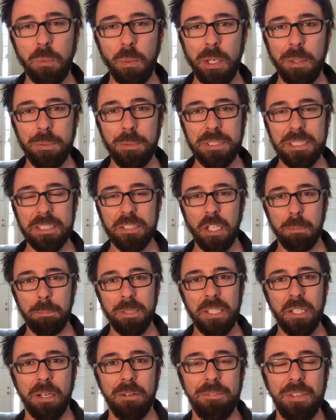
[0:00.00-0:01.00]
What was the
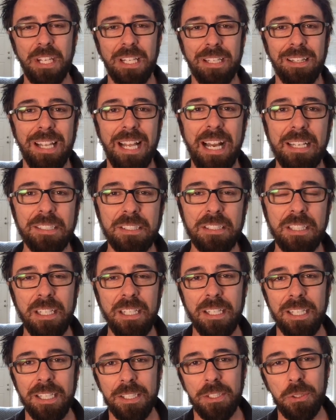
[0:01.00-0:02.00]
topic of the last
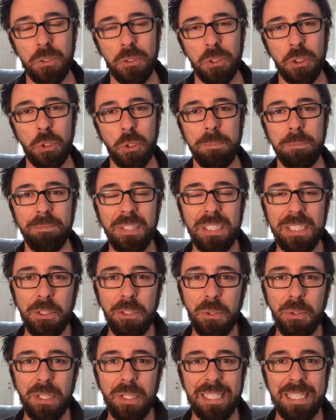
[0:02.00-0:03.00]
YouTube
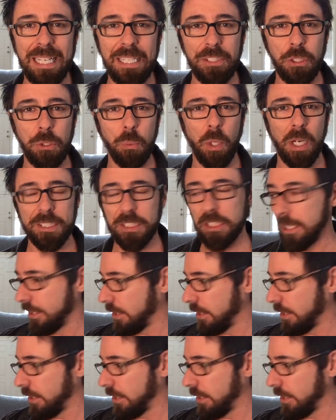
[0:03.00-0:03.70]
video that you watched?